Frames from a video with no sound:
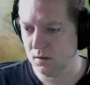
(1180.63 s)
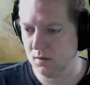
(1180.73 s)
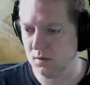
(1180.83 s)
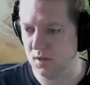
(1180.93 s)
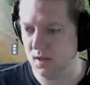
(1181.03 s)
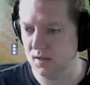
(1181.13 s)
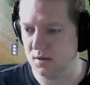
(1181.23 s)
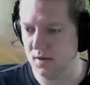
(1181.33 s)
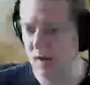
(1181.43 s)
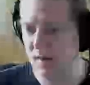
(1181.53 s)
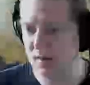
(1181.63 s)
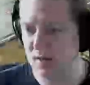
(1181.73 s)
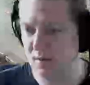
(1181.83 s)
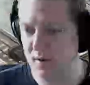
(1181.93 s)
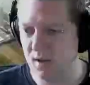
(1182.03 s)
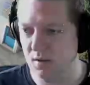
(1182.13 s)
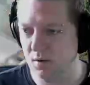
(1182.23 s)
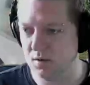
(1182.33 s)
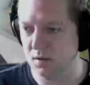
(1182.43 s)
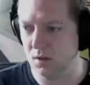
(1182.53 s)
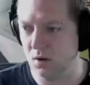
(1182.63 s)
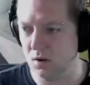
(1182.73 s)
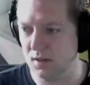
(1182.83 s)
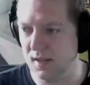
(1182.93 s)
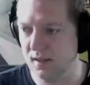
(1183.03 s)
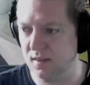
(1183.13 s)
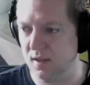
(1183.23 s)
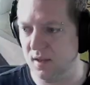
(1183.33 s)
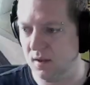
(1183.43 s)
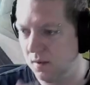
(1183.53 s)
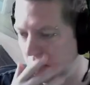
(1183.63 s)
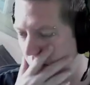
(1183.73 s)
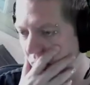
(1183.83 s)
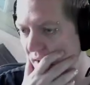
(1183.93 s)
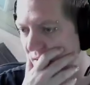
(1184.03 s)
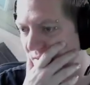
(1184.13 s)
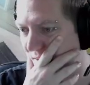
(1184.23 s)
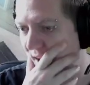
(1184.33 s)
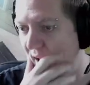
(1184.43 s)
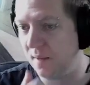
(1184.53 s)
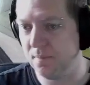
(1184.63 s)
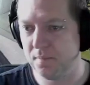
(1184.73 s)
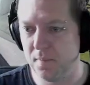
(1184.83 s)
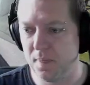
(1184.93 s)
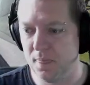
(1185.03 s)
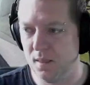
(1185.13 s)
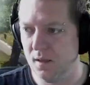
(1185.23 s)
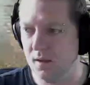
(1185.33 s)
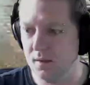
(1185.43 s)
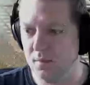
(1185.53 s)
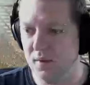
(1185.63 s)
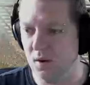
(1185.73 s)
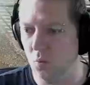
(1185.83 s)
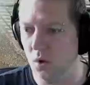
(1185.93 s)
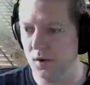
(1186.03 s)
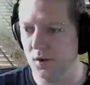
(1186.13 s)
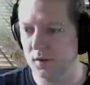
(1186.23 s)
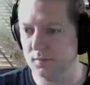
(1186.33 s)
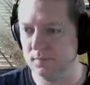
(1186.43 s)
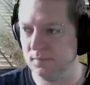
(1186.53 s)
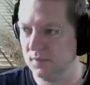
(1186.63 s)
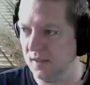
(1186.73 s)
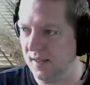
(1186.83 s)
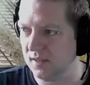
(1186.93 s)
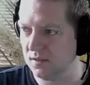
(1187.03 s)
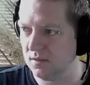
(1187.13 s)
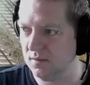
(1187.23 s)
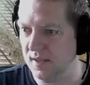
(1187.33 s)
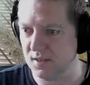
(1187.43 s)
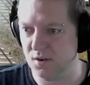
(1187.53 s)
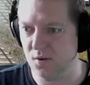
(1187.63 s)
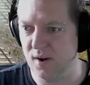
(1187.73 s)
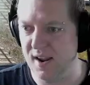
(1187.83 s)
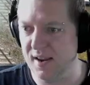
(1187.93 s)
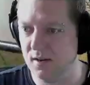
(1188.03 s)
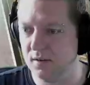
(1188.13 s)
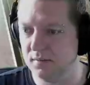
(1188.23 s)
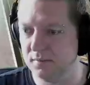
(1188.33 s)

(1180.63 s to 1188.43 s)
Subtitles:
Good thing is I know that's going to be a nice long lengthy bit of whatnot. So that's grand.